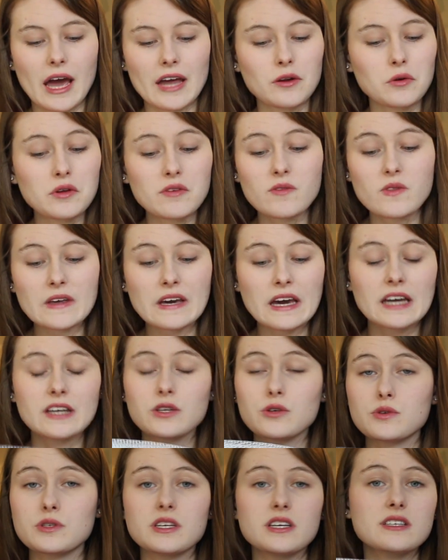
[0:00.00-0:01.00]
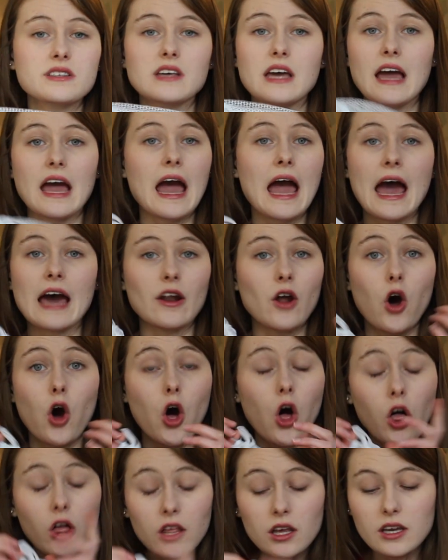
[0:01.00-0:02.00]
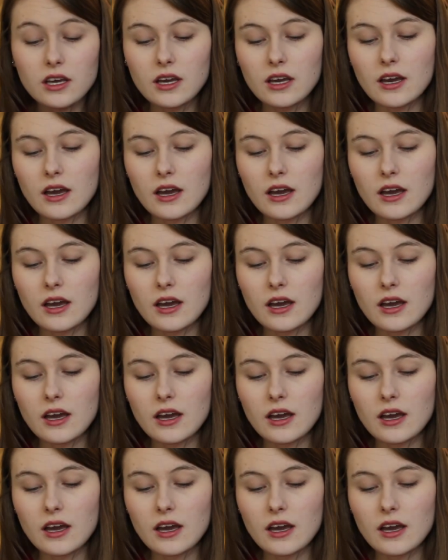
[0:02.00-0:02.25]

I don't even think I use this at all.